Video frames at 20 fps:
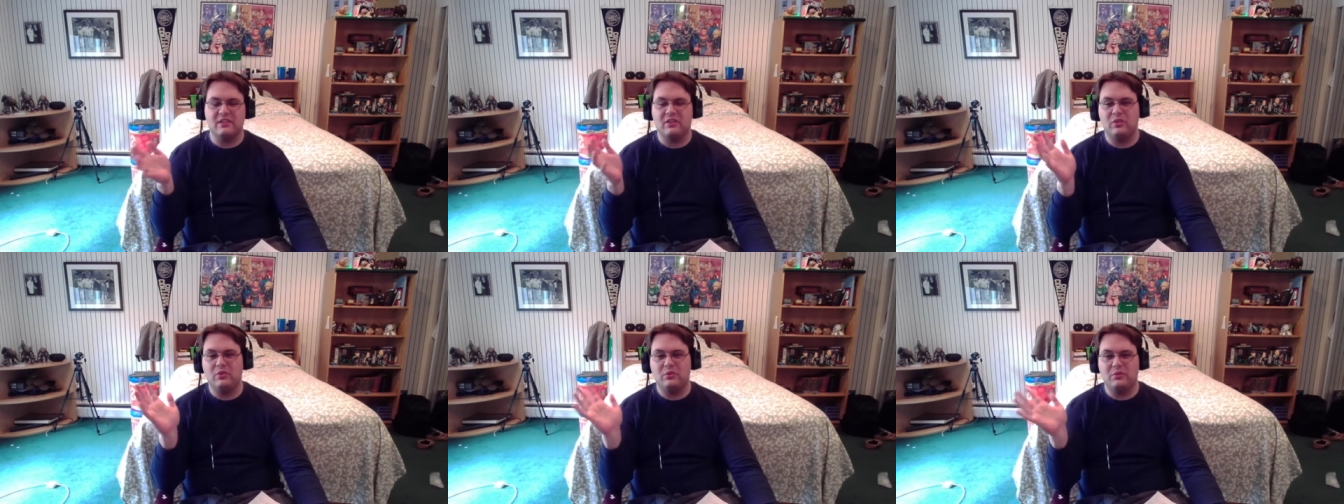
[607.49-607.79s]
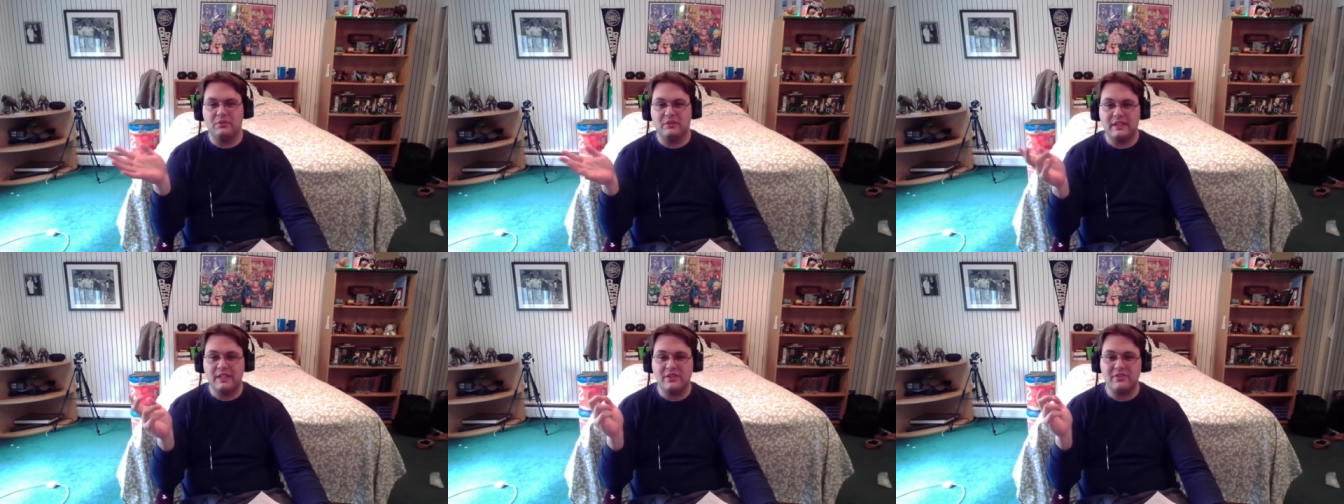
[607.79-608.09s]

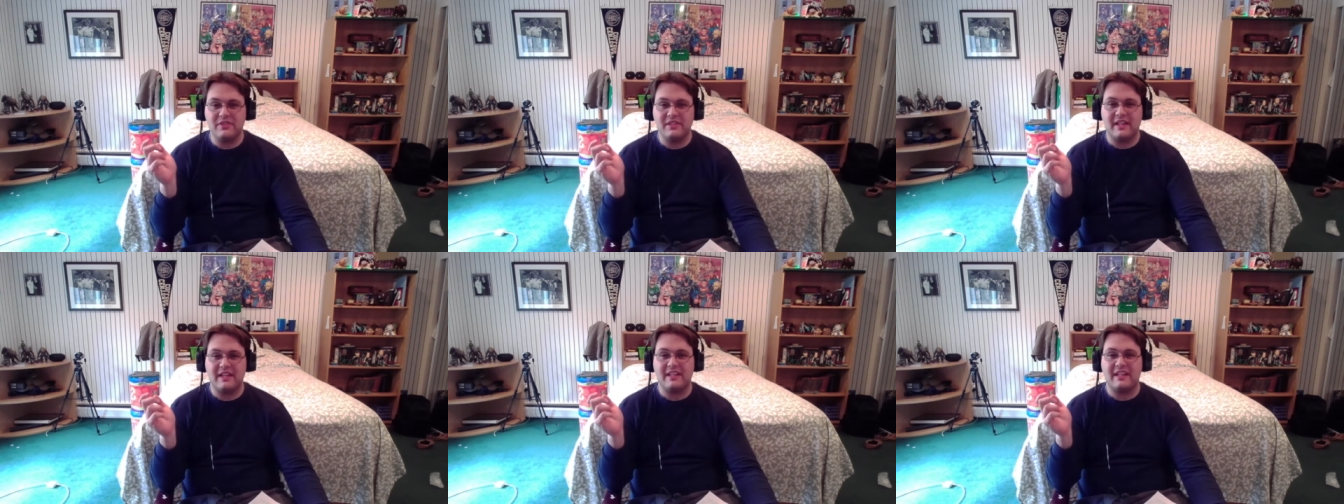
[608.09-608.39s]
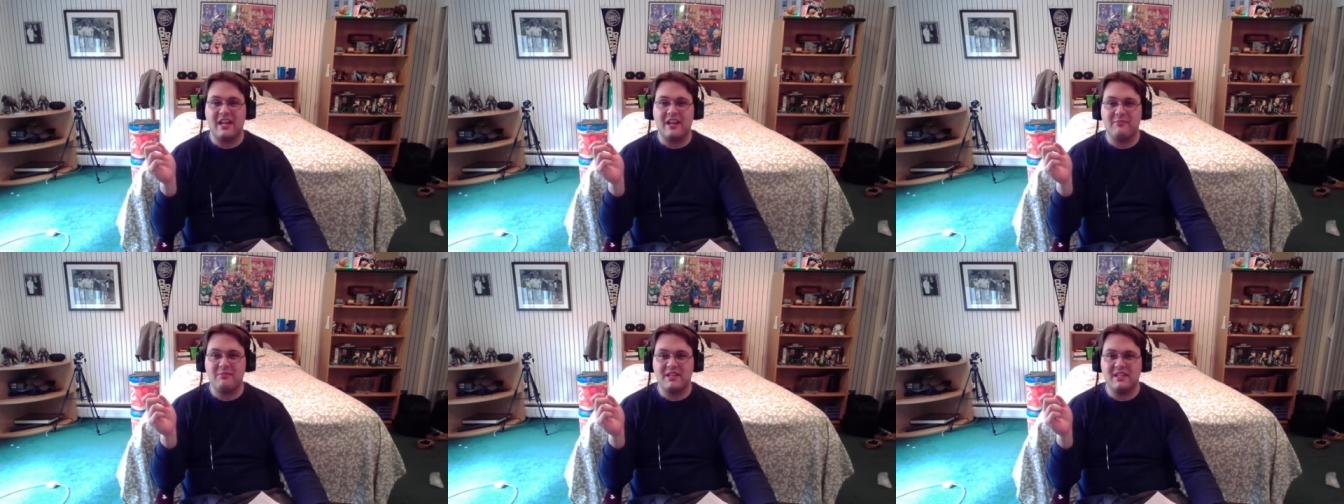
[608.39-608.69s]
whole leader
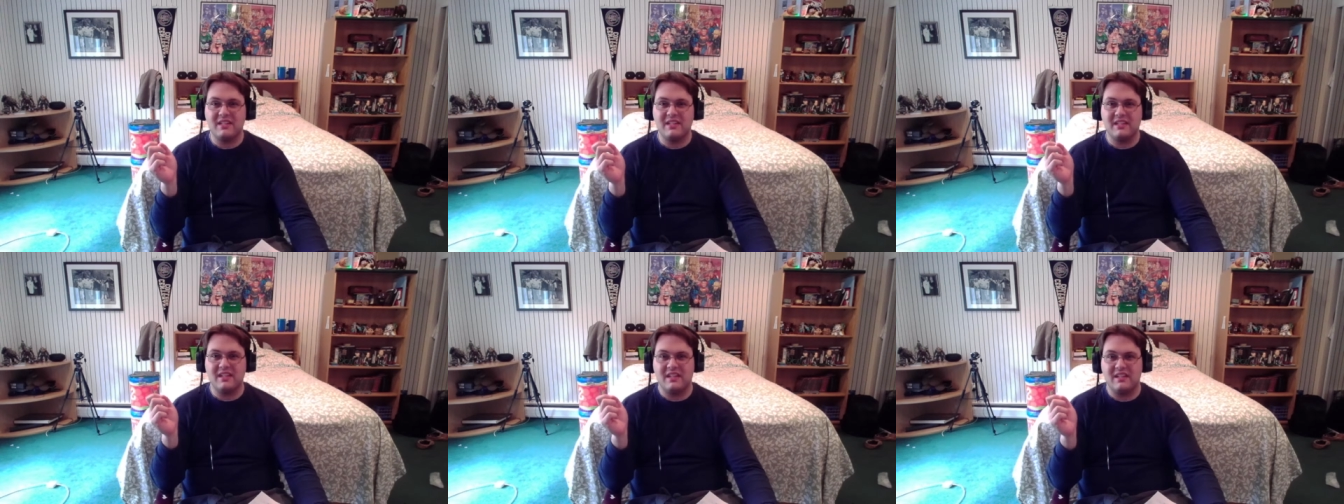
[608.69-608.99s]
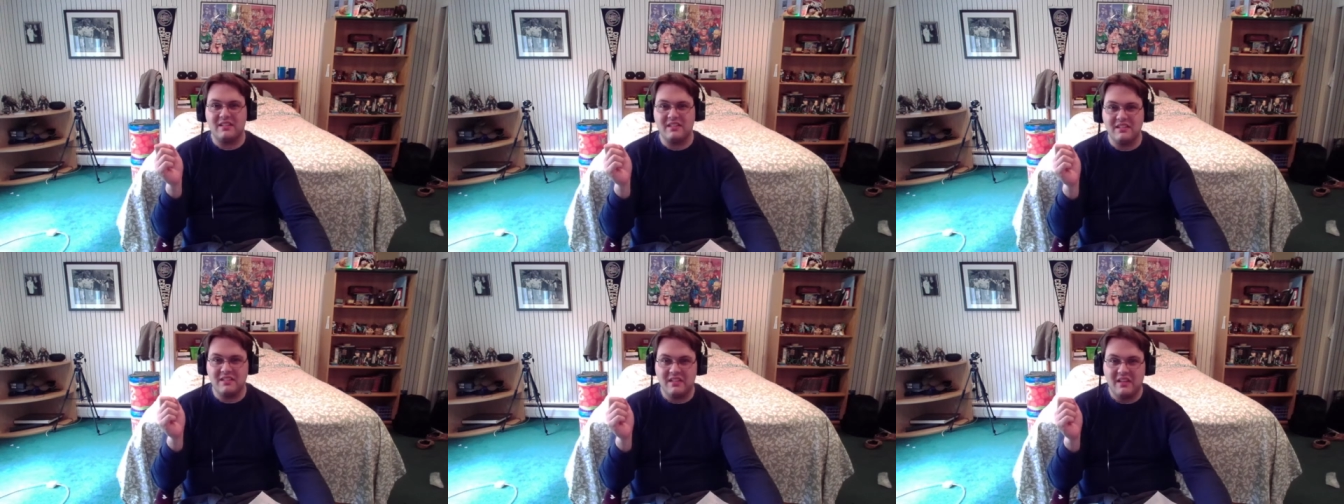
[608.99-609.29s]
dynamic,
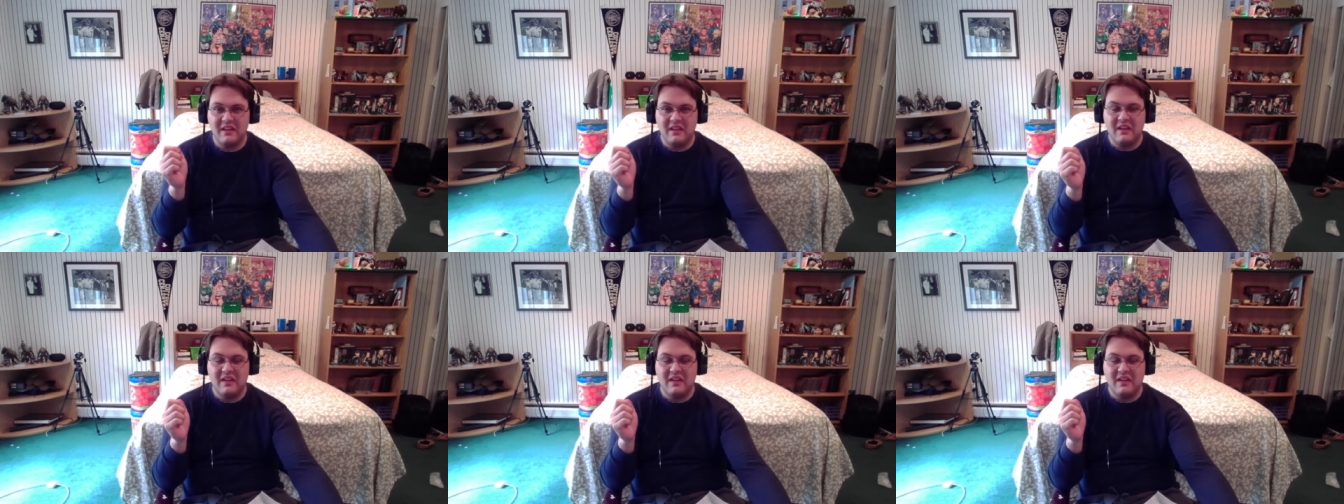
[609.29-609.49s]
and